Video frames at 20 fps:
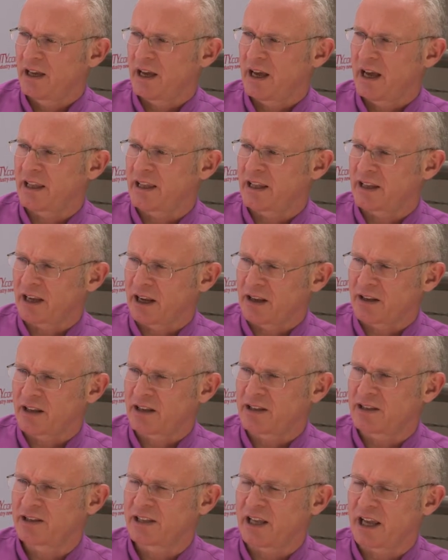and they don't
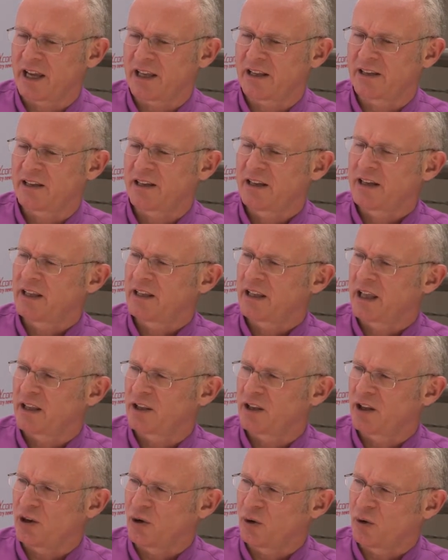understand that
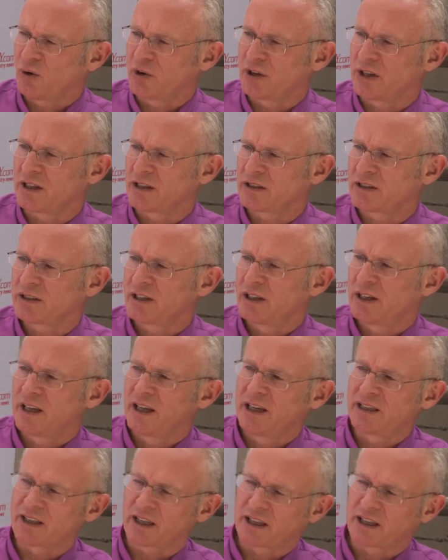their audience is